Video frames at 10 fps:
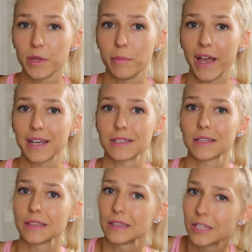the bags a
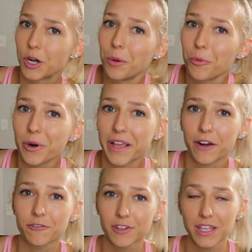little more
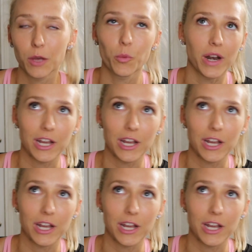carefully than when